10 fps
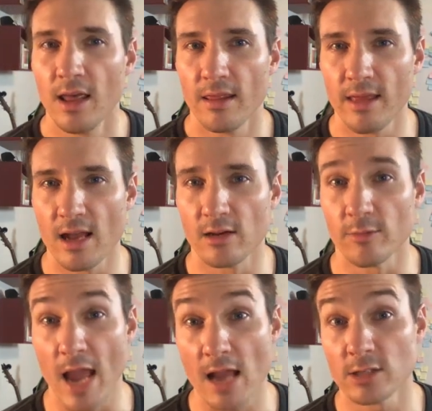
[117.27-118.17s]
then in
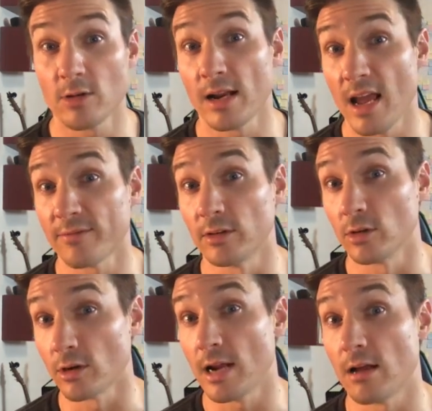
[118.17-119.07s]
React, you kind of have to
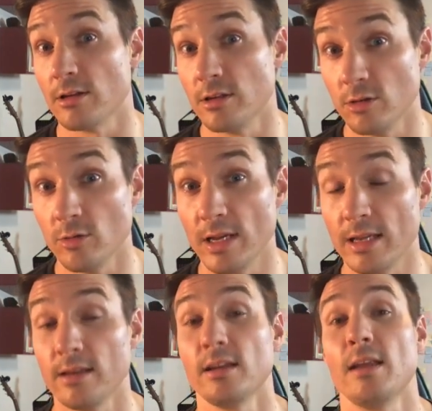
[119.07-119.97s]
learn how to do
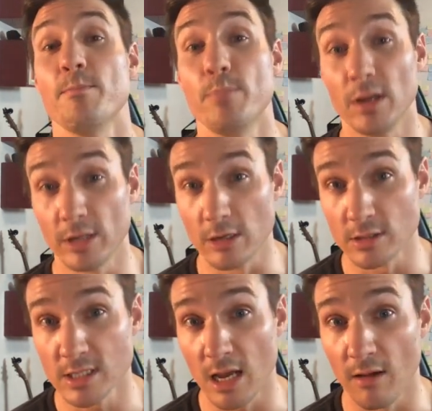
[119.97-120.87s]
it and build it
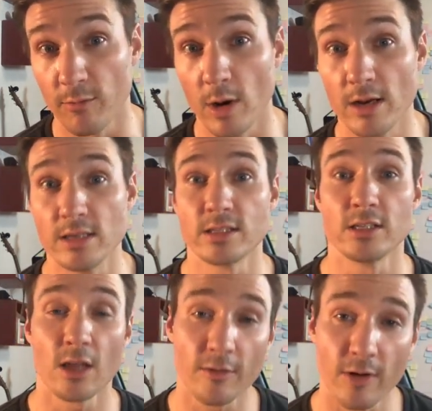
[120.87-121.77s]
yourself, whereas
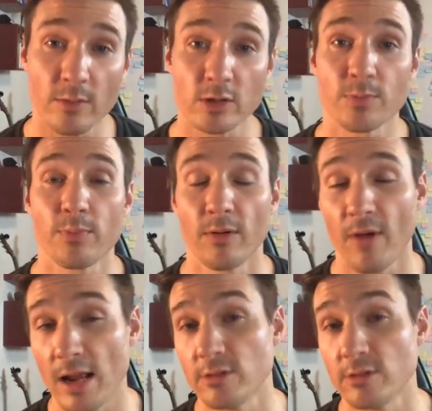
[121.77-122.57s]
these other frameworks provide you